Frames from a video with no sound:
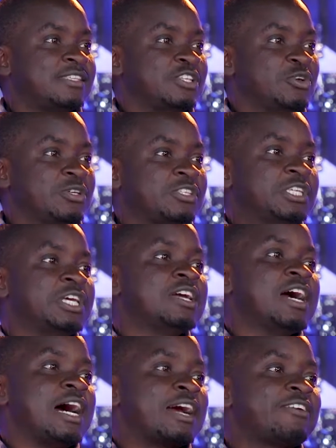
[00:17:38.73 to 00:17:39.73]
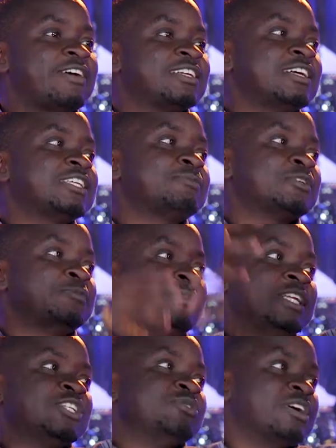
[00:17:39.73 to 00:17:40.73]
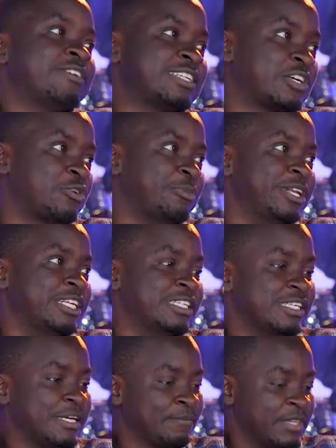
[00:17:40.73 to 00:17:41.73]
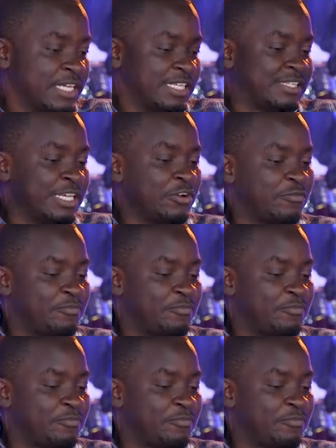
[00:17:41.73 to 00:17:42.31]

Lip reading: you're seeing a greater responsibility to the greater community. Instead of